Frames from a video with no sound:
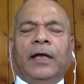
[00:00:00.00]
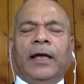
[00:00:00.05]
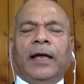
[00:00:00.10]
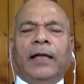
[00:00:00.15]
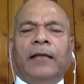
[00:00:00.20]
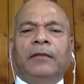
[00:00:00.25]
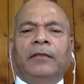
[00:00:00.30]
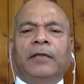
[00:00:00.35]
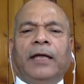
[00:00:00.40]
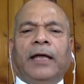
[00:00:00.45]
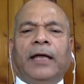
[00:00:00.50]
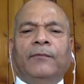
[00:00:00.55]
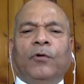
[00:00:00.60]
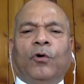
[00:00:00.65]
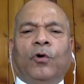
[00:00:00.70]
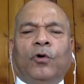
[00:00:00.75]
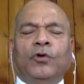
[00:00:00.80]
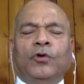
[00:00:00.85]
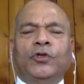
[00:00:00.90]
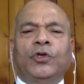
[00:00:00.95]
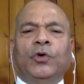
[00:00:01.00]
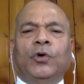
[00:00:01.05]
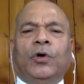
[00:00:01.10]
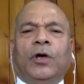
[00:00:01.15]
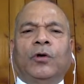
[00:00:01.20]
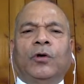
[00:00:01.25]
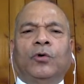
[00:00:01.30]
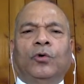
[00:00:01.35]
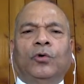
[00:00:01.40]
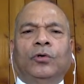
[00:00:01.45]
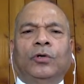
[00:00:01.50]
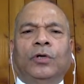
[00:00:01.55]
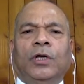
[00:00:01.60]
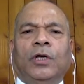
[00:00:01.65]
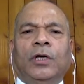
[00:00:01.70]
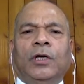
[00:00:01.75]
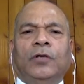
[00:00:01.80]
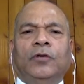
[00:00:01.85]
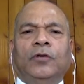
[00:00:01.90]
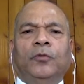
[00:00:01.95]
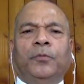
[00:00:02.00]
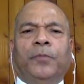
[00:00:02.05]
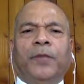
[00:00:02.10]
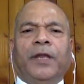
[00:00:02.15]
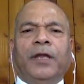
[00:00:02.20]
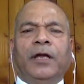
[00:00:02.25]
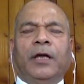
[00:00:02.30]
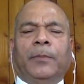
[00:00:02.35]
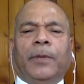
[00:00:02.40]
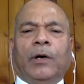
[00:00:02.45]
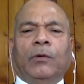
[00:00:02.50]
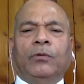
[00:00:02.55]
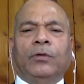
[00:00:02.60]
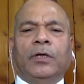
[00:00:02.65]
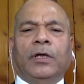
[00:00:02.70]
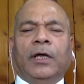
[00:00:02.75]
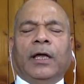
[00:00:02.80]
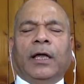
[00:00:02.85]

and they have also a role to bring about